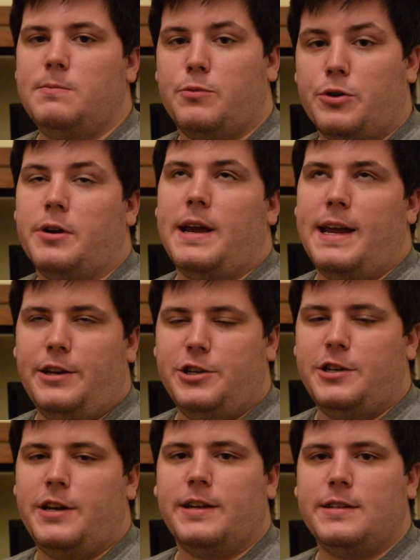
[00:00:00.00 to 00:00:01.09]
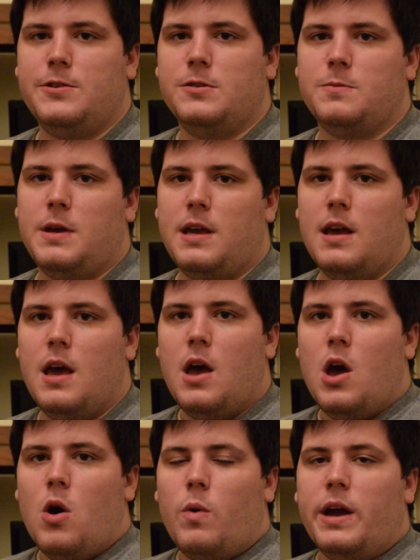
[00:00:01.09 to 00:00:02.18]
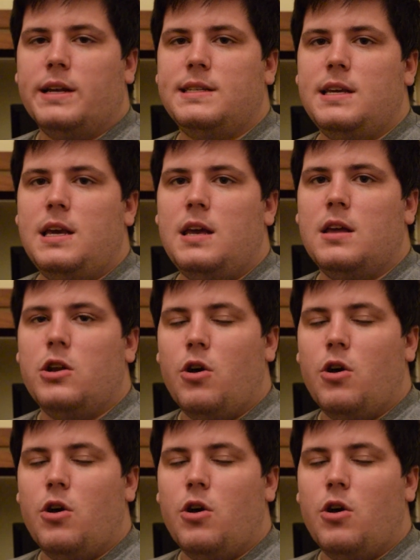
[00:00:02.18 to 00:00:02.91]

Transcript: per inch, whereas the